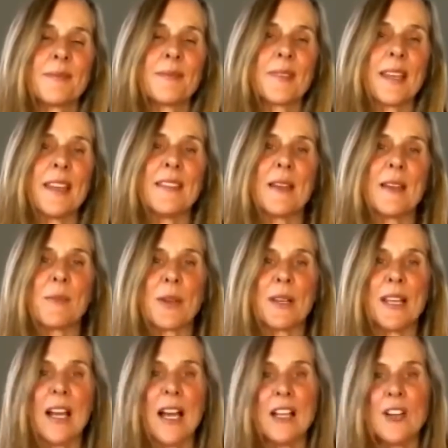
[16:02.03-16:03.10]
And then we're going
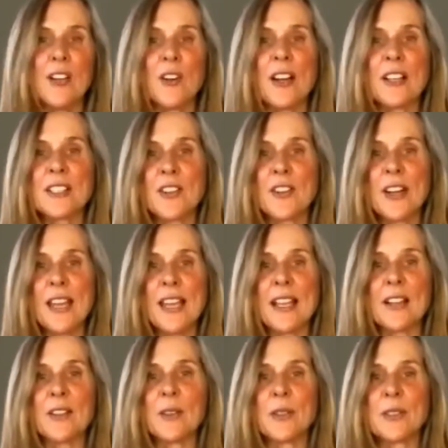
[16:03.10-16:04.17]
to uncross our
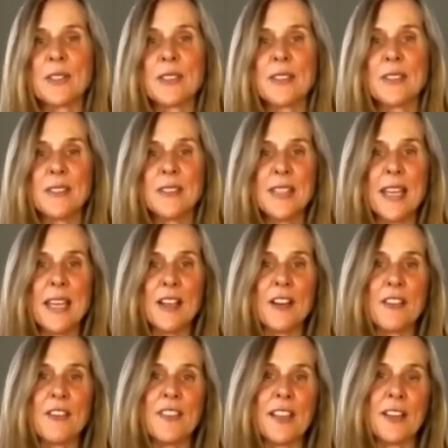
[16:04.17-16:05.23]
ankles, take our
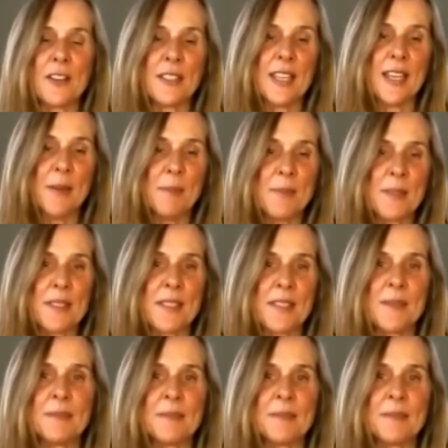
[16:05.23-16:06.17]
fingertips,